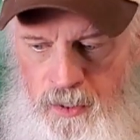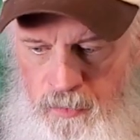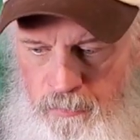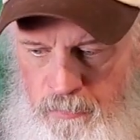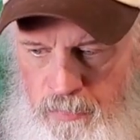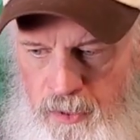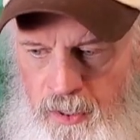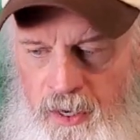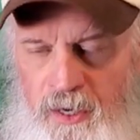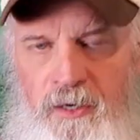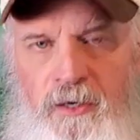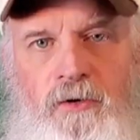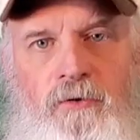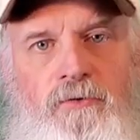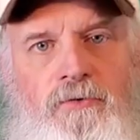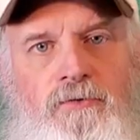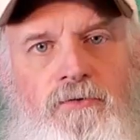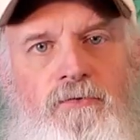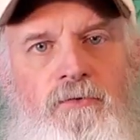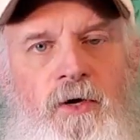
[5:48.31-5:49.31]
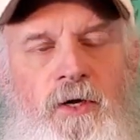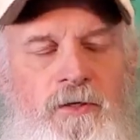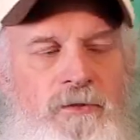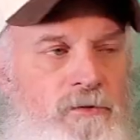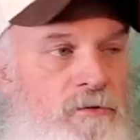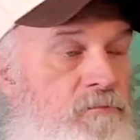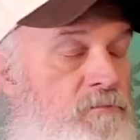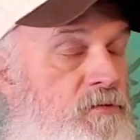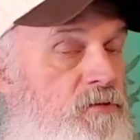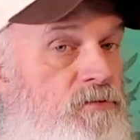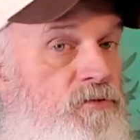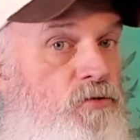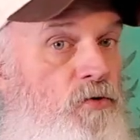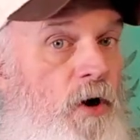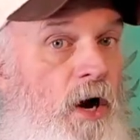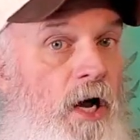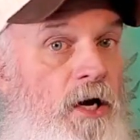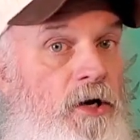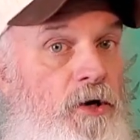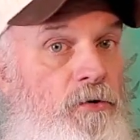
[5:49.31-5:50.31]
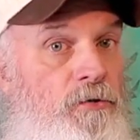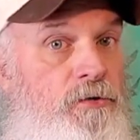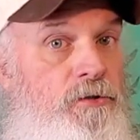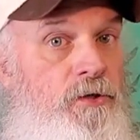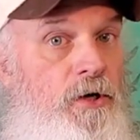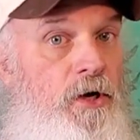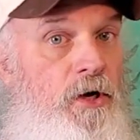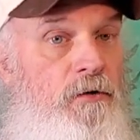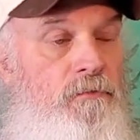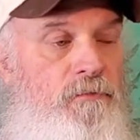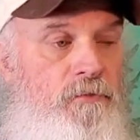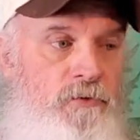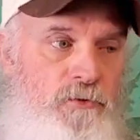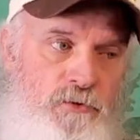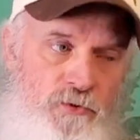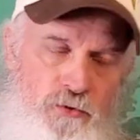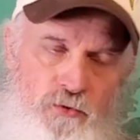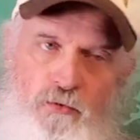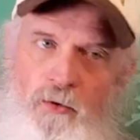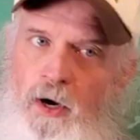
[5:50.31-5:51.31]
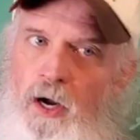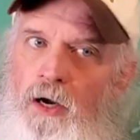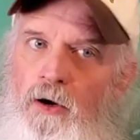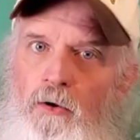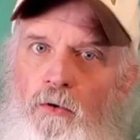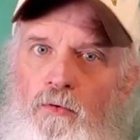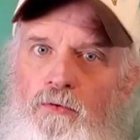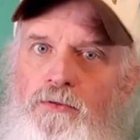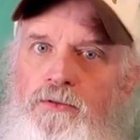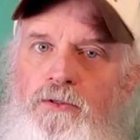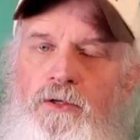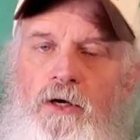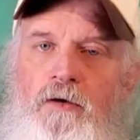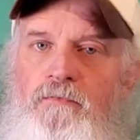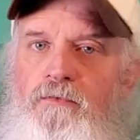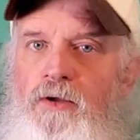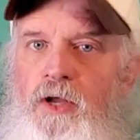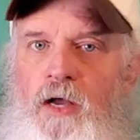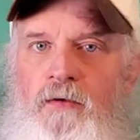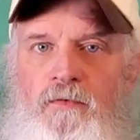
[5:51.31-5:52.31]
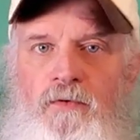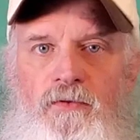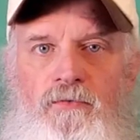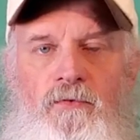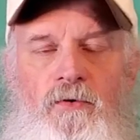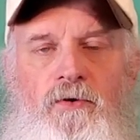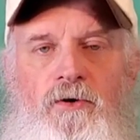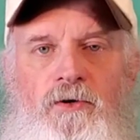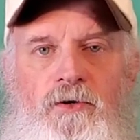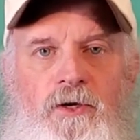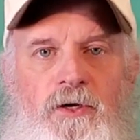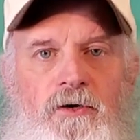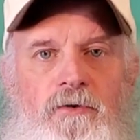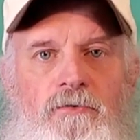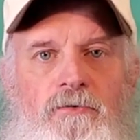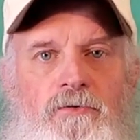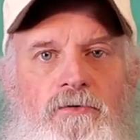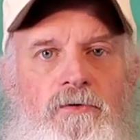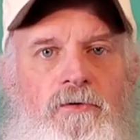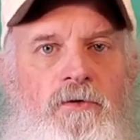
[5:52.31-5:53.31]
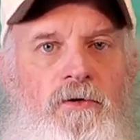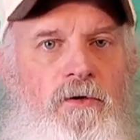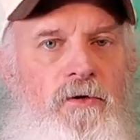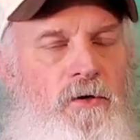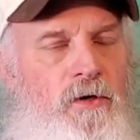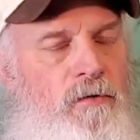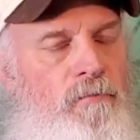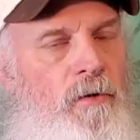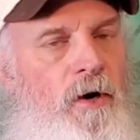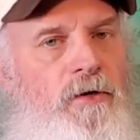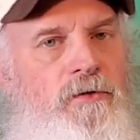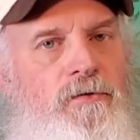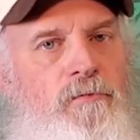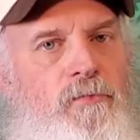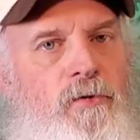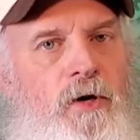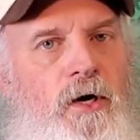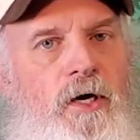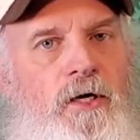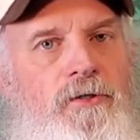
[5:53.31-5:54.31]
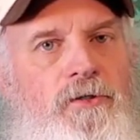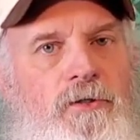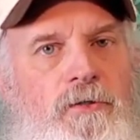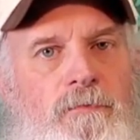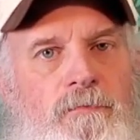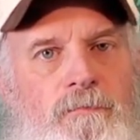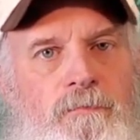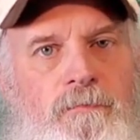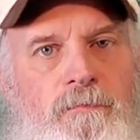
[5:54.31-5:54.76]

play to your strengths, try new stuff, try old stuff you haven't thrown in years. It might surprise you.